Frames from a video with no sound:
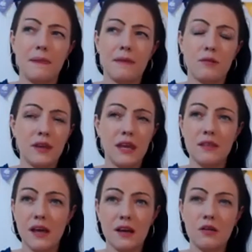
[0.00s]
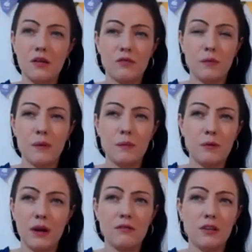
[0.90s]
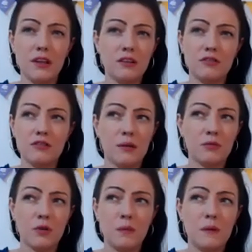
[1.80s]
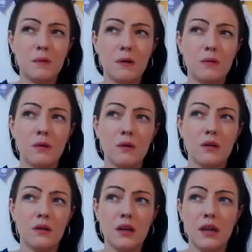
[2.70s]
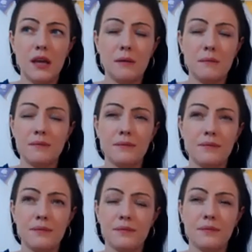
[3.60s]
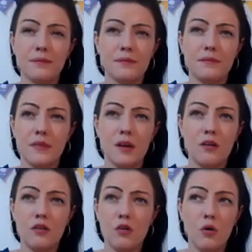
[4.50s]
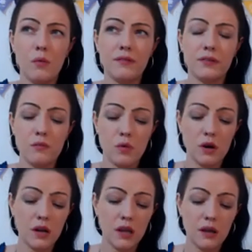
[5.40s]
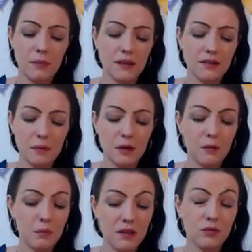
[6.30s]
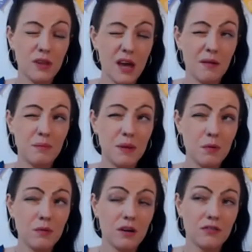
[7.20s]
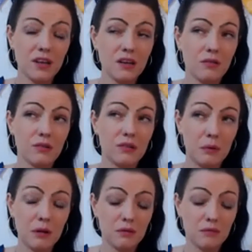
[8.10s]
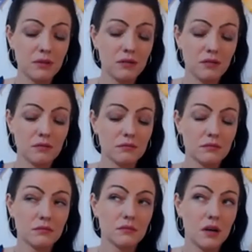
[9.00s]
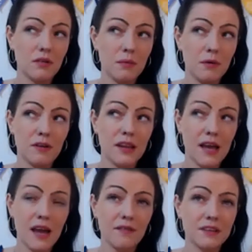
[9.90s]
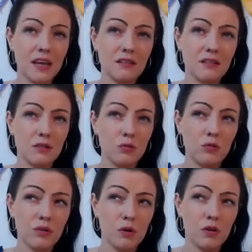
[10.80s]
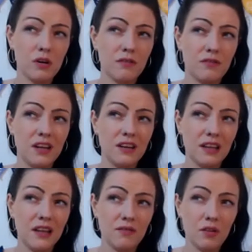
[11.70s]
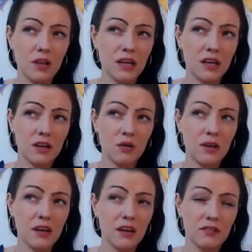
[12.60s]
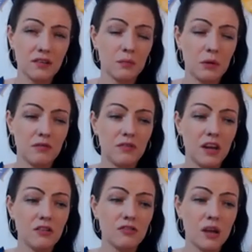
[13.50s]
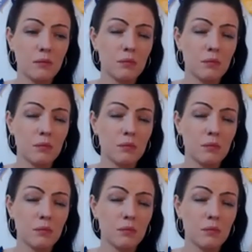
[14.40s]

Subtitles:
So again, that can go for people in relationships, or people that are not with someone. But it's about so that people that are single, it's about having a bit of a laugh, getting to know someone on a friendly level. Again, Aquarius is about friendship